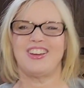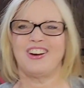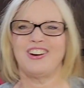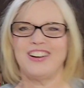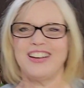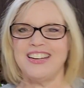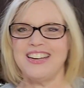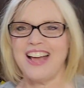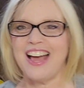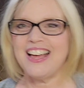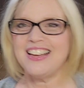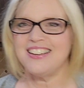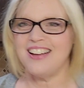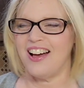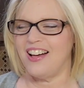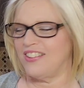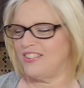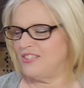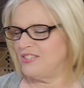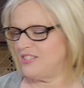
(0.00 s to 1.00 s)

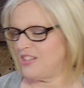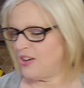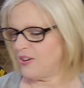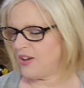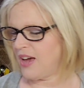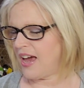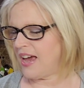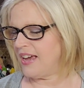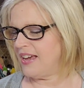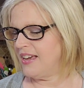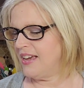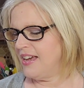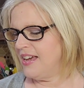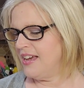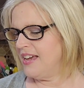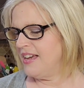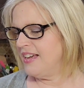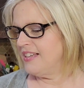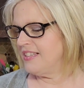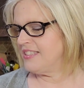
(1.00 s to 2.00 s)
$39. Okay.
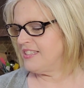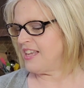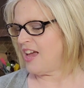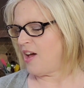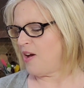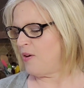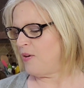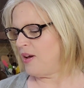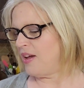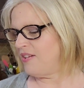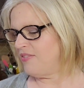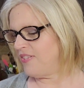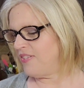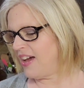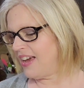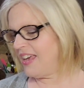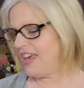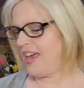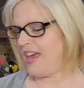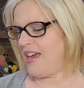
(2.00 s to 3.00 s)
So if
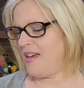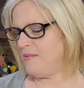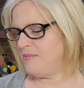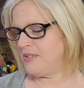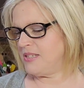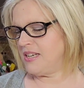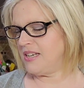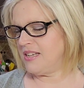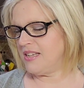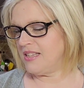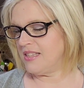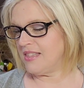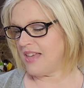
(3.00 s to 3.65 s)
I kept